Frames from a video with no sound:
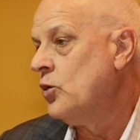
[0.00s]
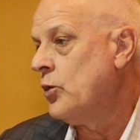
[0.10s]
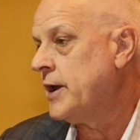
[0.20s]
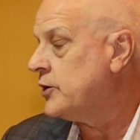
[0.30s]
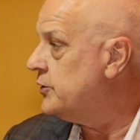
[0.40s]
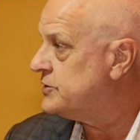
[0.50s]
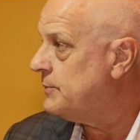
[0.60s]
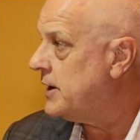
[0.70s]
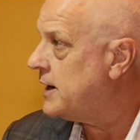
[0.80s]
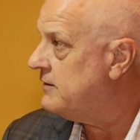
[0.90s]
we had a question
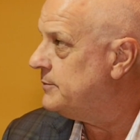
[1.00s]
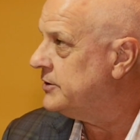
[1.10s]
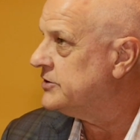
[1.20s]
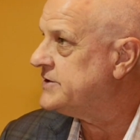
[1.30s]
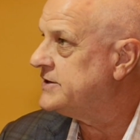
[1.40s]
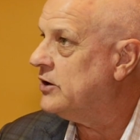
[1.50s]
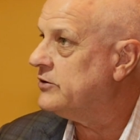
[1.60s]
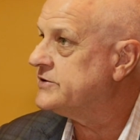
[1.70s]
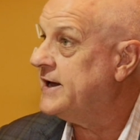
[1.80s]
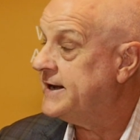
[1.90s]
mark over because they told
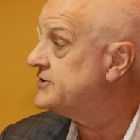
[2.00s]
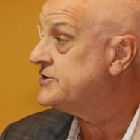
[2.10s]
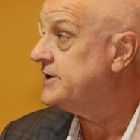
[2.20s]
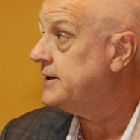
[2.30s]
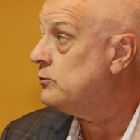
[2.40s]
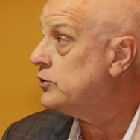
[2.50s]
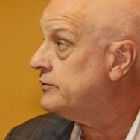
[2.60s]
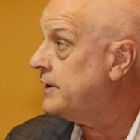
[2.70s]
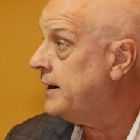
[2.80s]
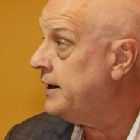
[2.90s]
us they hadn't seen any
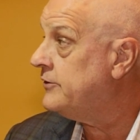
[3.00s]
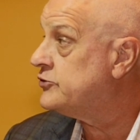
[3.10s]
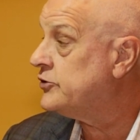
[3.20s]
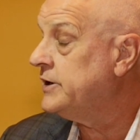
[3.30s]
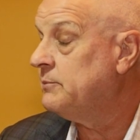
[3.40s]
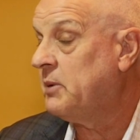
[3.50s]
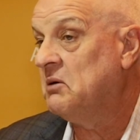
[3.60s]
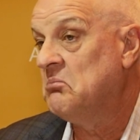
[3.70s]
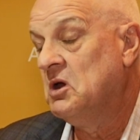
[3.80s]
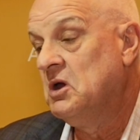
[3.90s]
water in any of the drilling, but